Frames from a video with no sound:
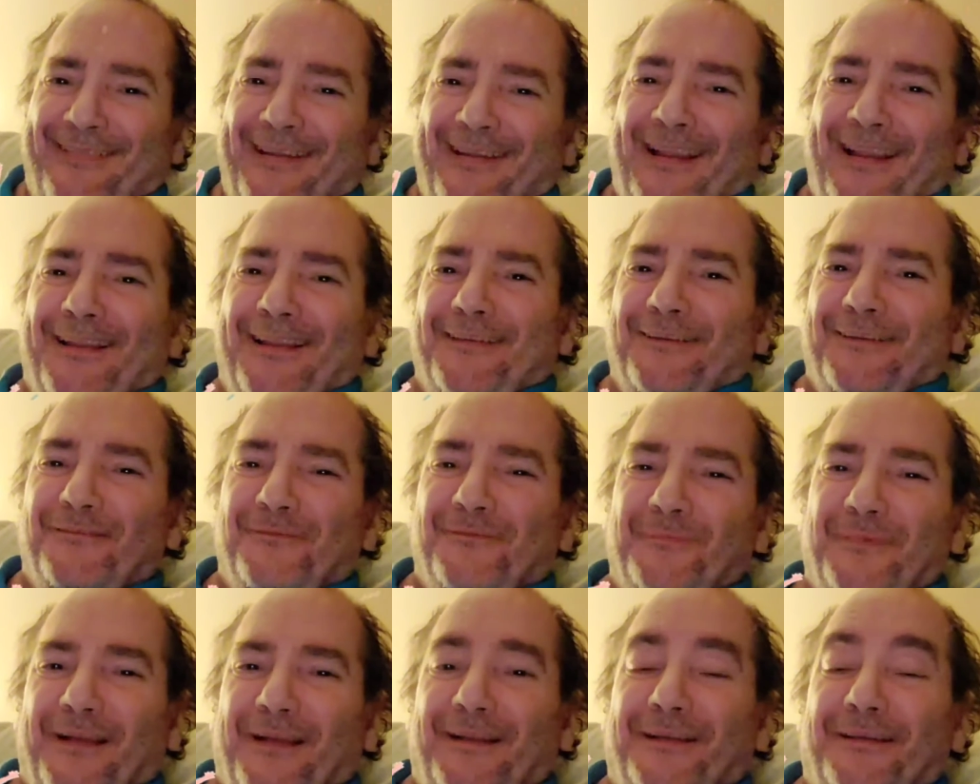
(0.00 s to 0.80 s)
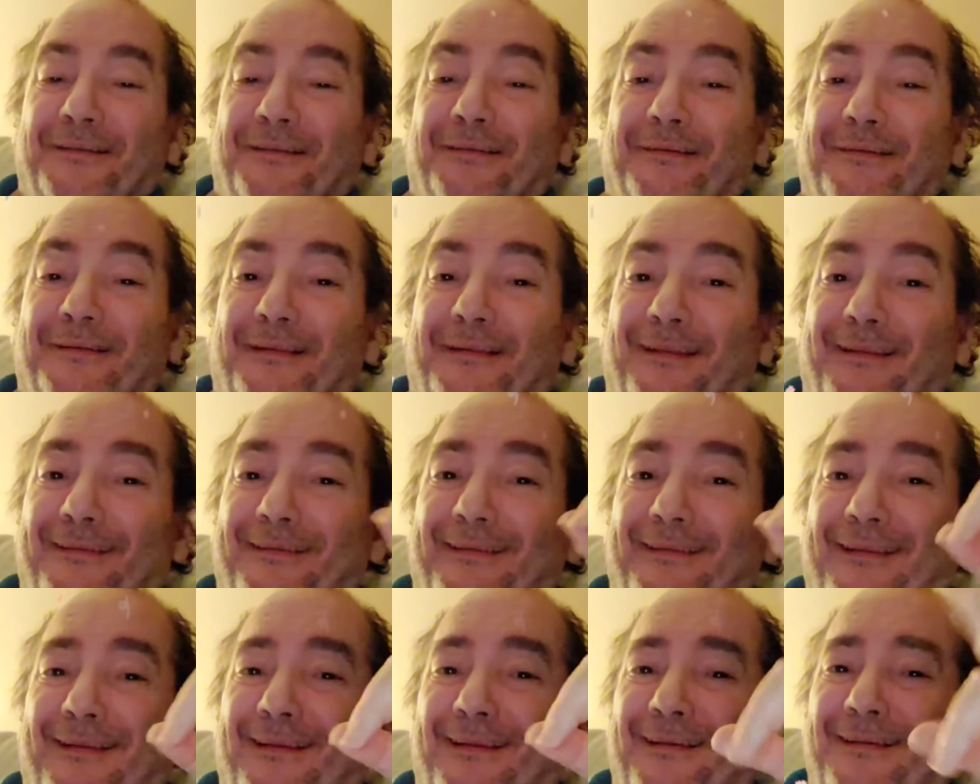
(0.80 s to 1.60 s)
How's everybody doing
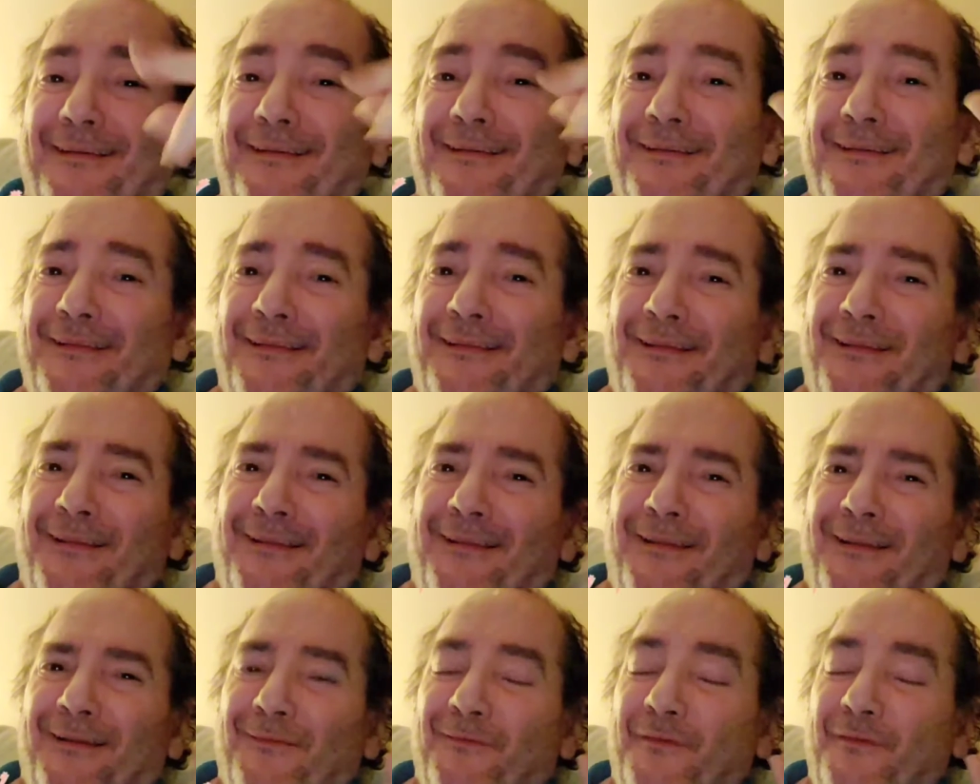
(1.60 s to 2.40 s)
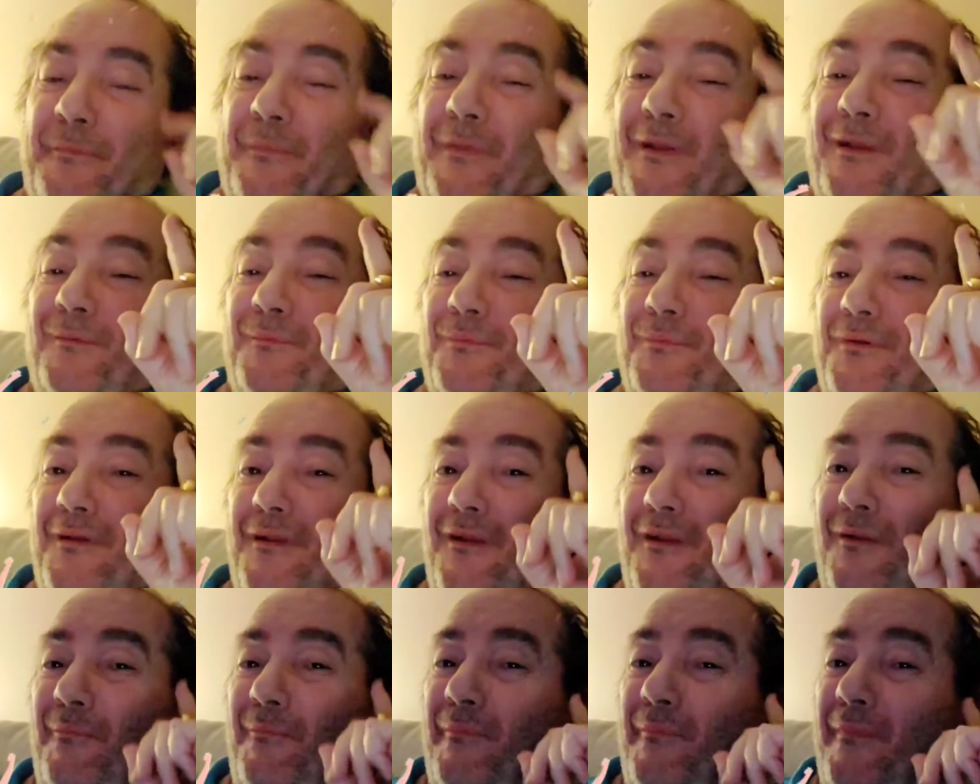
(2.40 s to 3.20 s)
out there? Remember,
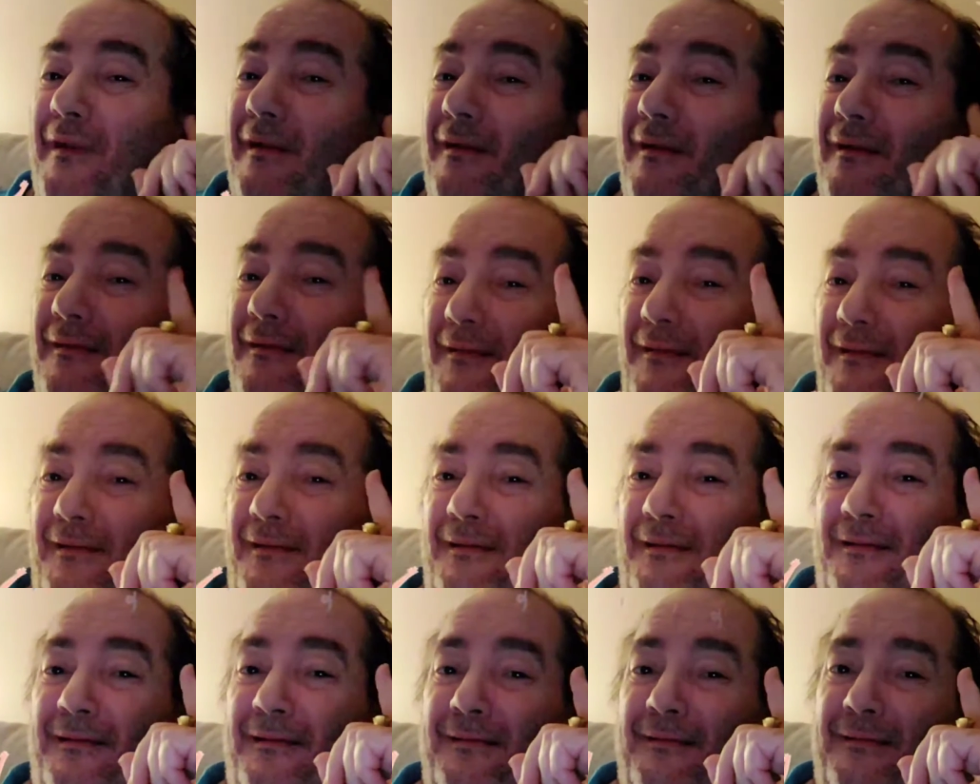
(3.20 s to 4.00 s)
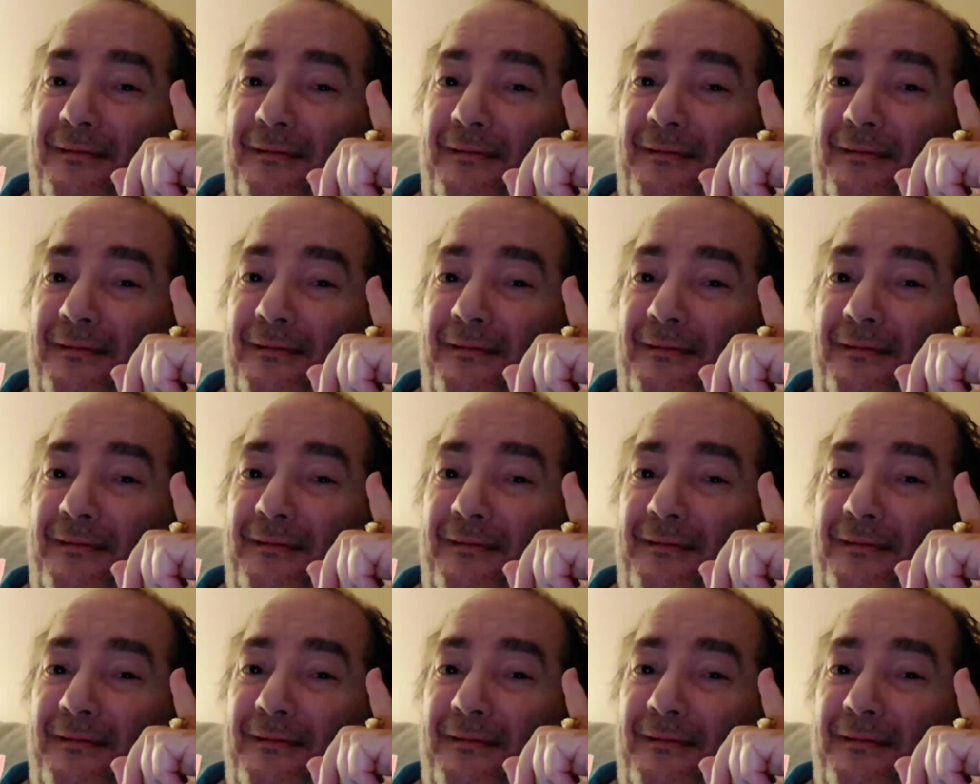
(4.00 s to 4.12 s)
America